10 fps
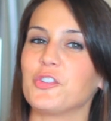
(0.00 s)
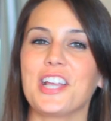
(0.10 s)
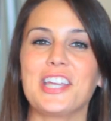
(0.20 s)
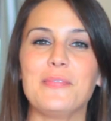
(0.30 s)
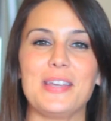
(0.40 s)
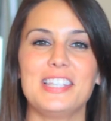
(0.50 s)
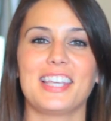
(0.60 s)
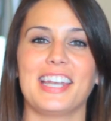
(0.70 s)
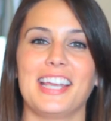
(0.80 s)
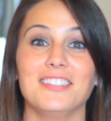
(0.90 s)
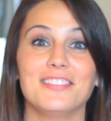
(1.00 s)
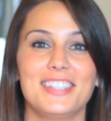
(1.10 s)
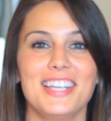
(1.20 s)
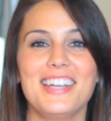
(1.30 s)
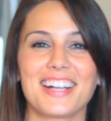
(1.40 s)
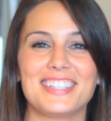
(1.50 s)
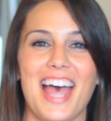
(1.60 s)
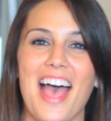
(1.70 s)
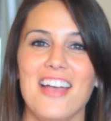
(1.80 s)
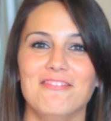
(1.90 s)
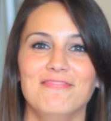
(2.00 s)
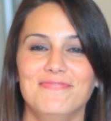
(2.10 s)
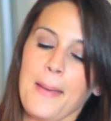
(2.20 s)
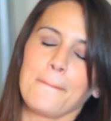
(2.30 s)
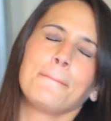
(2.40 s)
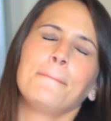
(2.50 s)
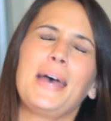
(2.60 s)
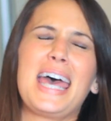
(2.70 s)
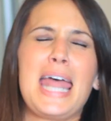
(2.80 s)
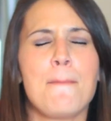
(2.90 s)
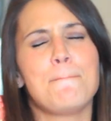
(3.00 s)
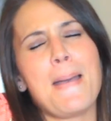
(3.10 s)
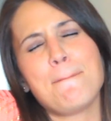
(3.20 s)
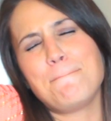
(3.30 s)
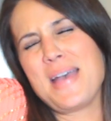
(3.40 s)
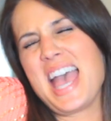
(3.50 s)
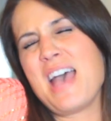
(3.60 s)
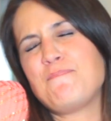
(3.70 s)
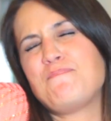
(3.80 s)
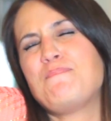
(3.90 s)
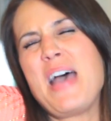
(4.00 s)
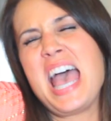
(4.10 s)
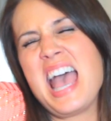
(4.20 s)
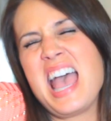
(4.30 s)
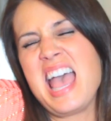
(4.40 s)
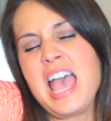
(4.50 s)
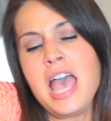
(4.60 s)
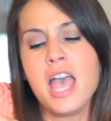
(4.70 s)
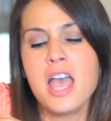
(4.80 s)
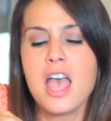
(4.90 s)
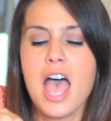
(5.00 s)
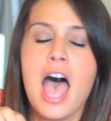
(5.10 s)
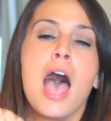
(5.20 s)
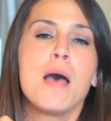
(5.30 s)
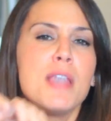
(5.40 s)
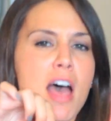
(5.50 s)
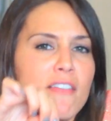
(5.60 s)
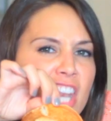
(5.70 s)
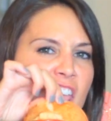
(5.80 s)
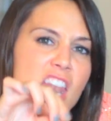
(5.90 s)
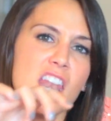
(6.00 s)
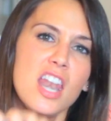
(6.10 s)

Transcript: Drink, and Be Skinny. See you next time. Ba-da-ba-ba-ba, I'm loving it.